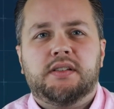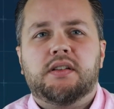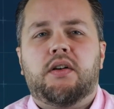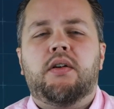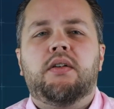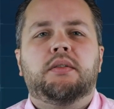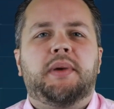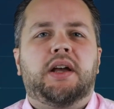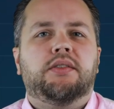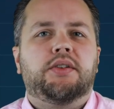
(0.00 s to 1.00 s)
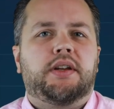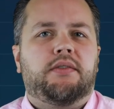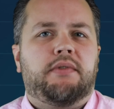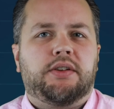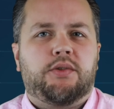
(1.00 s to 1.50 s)
is all about
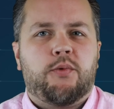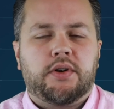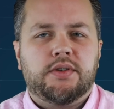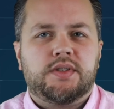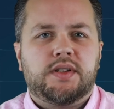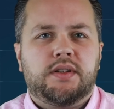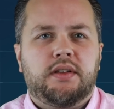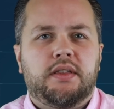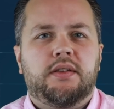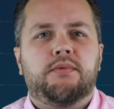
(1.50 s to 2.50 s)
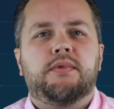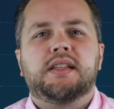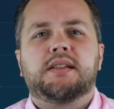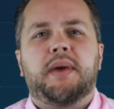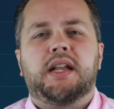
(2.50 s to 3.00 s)
looking around corners. The
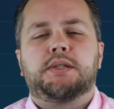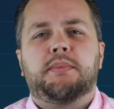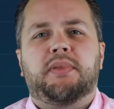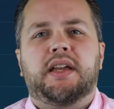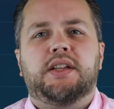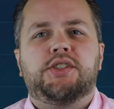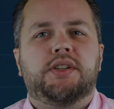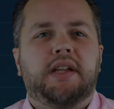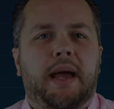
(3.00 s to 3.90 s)
risk management plan should